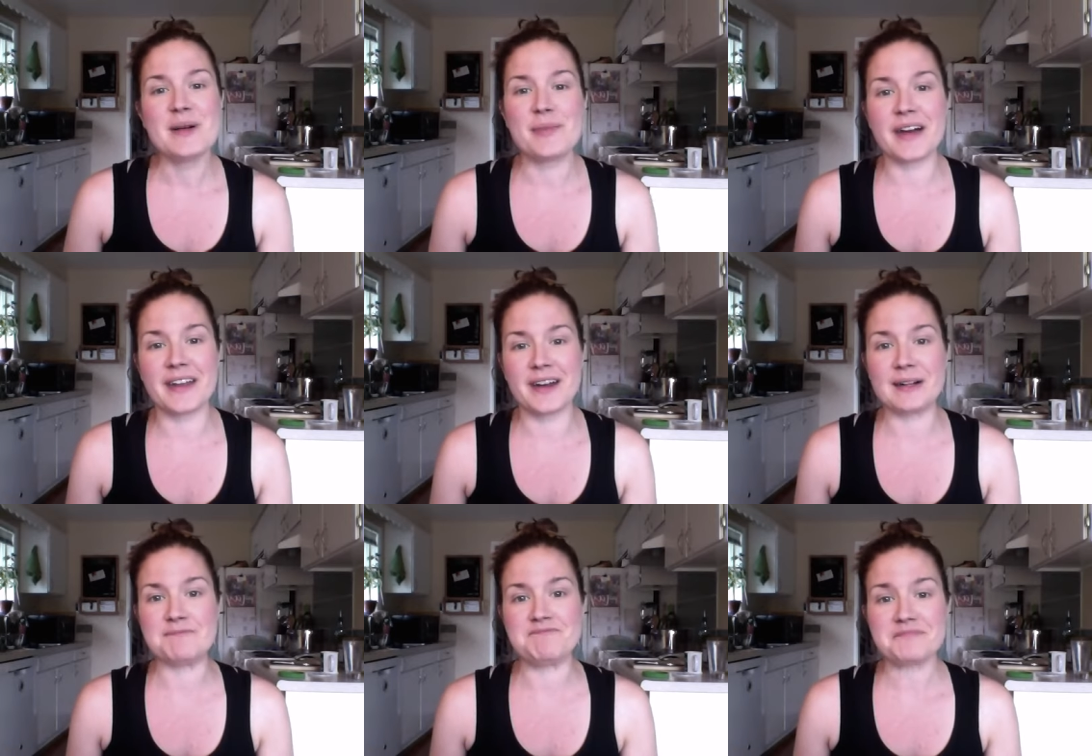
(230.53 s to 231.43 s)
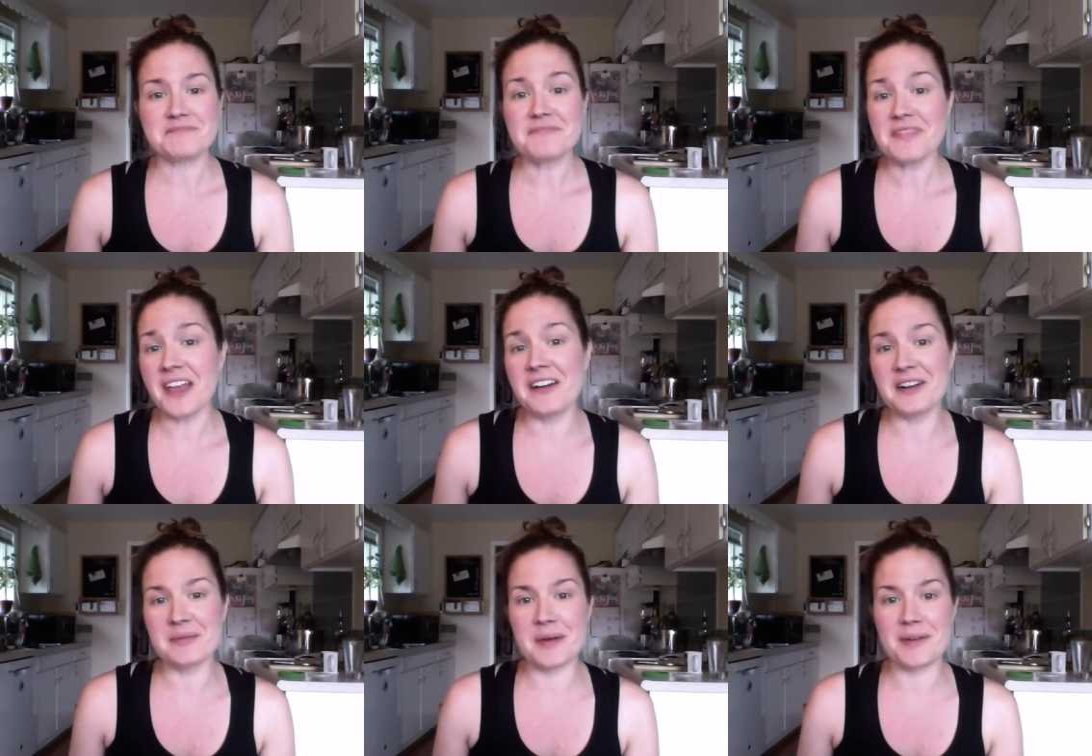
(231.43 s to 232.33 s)
But um I don't
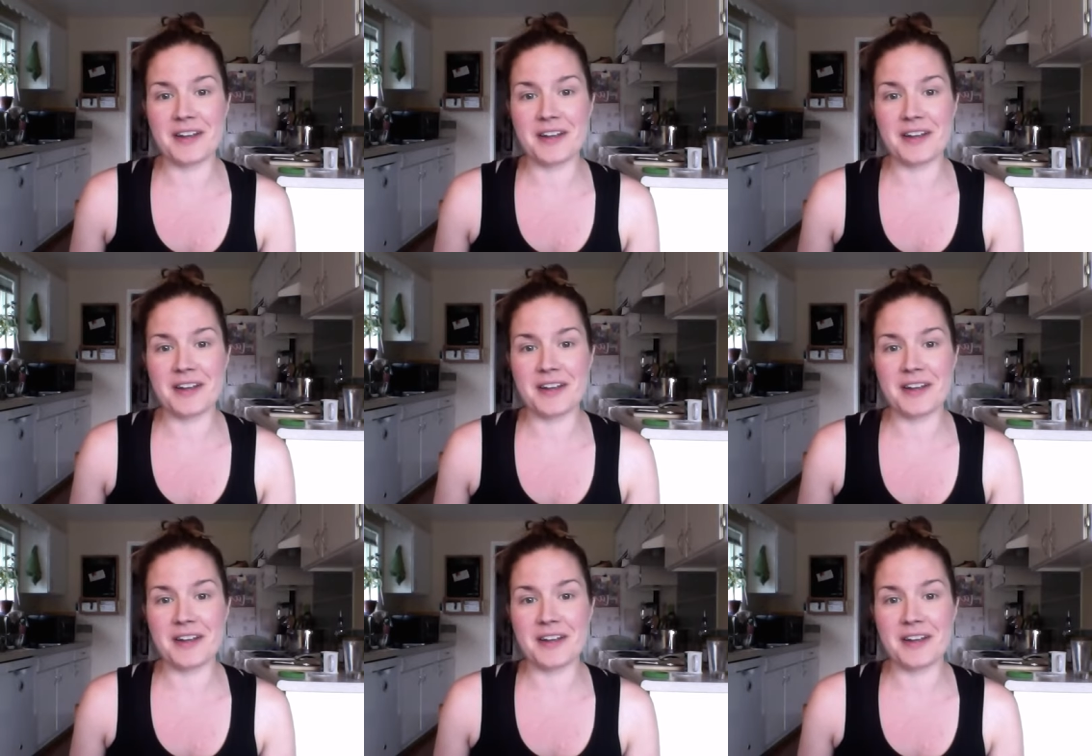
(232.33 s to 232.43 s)
know, maybe